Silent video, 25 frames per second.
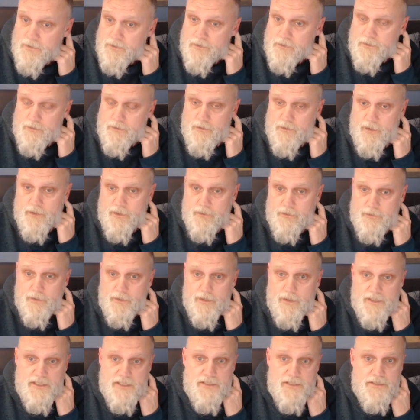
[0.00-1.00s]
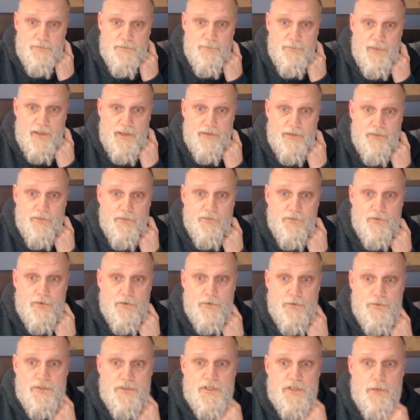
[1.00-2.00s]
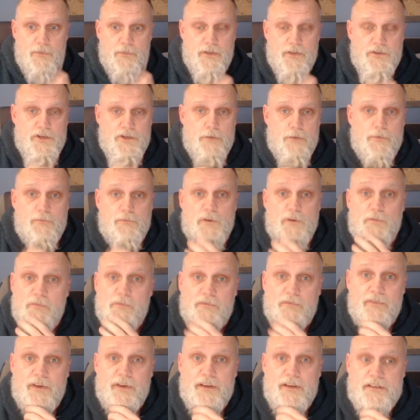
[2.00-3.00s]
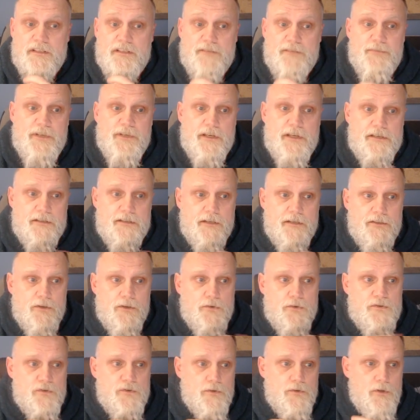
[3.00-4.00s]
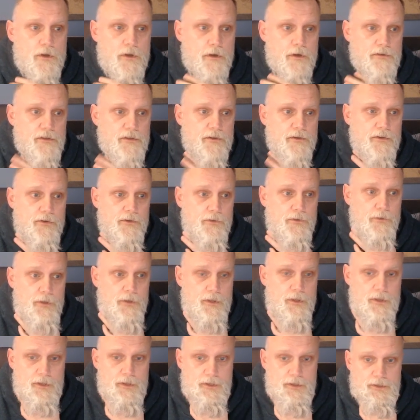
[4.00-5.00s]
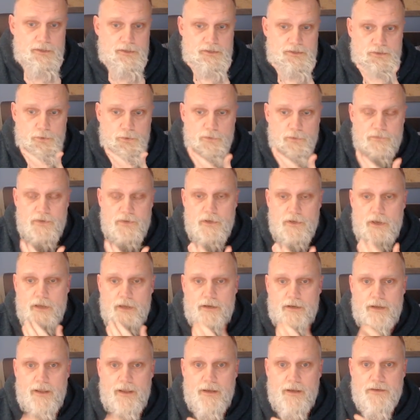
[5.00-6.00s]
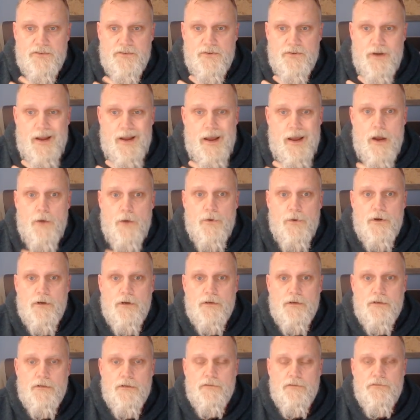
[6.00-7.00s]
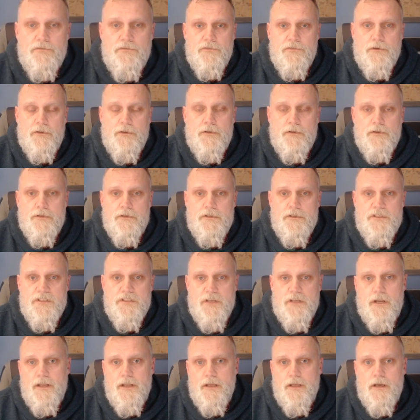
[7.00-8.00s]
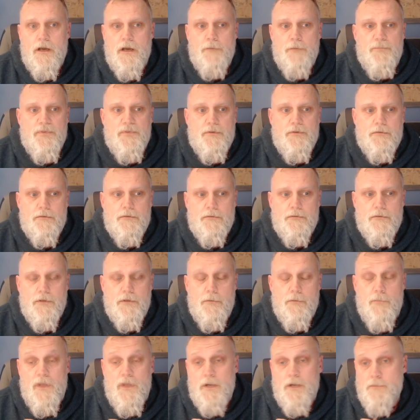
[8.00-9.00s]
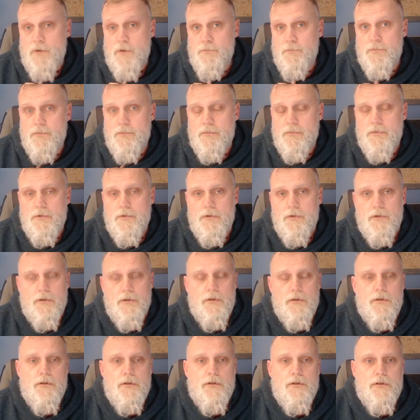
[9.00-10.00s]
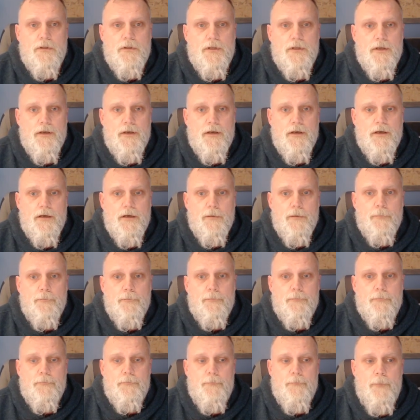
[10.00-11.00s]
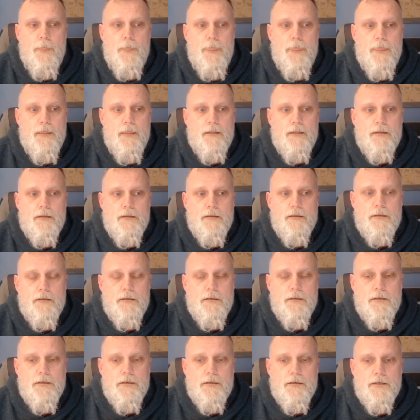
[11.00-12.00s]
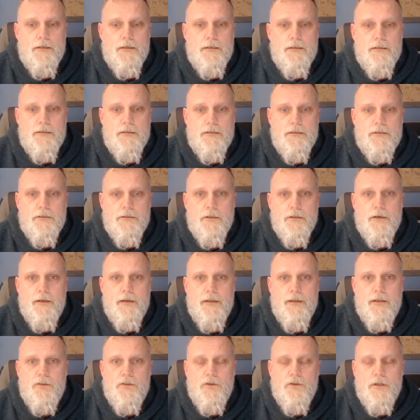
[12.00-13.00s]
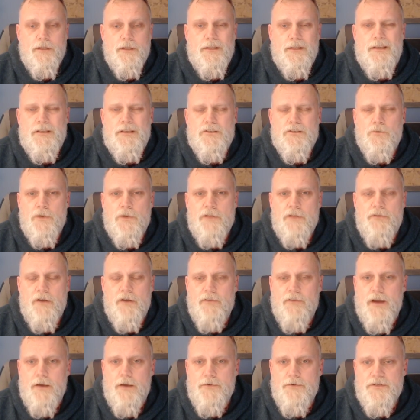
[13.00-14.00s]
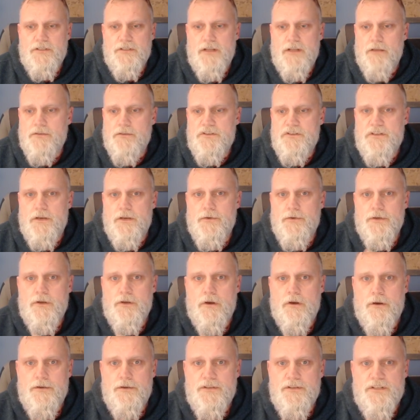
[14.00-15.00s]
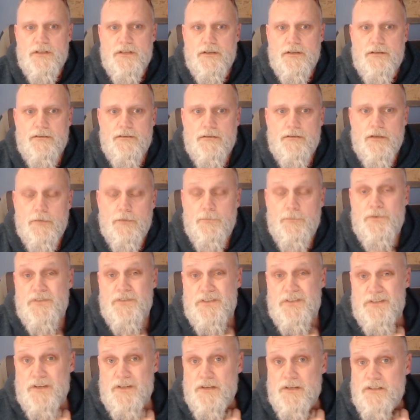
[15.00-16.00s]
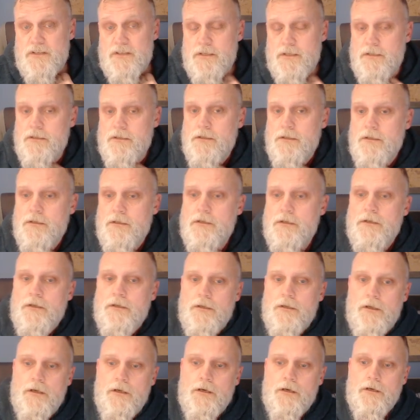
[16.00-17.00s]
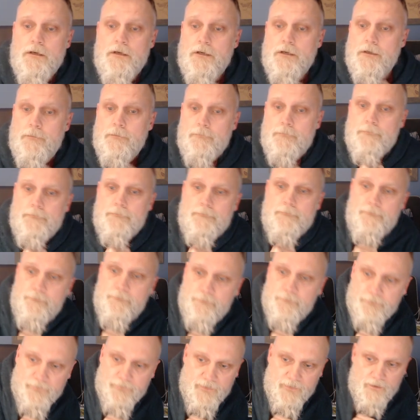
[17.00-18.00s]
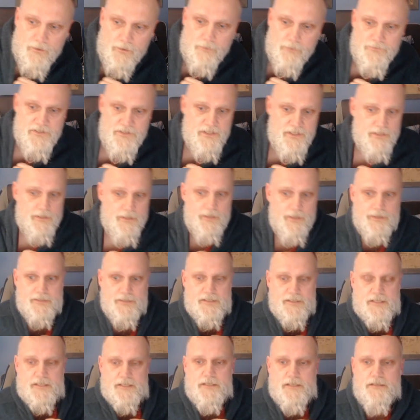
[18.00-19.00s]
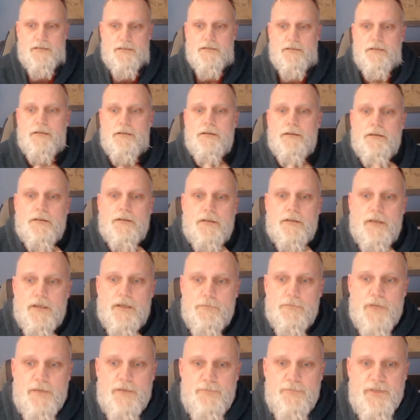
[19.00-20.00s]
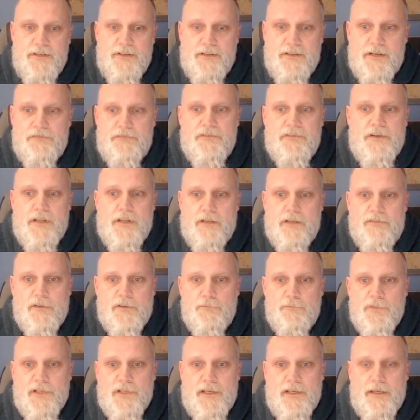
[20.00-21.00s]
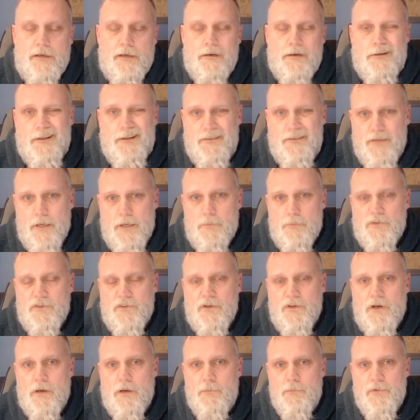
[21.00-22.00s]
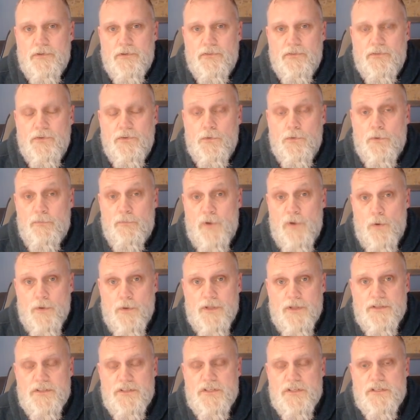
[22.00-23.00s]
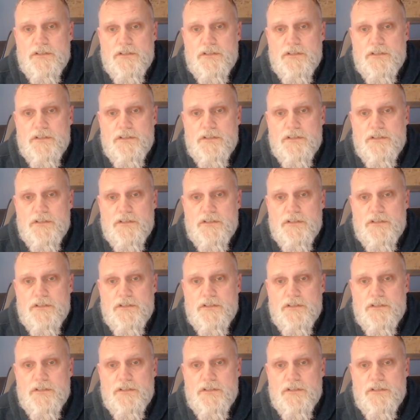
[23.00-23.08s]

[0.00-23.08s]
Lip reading: And then I sped through some of the German movement phases because they took so long to do. So if you add an extra hour of setting up minimum, um, you're looking at least 25 hours. Now the scenario card said upwards of 60. Um, Obviously, it might be different if you're playing on a tabletop with two opponents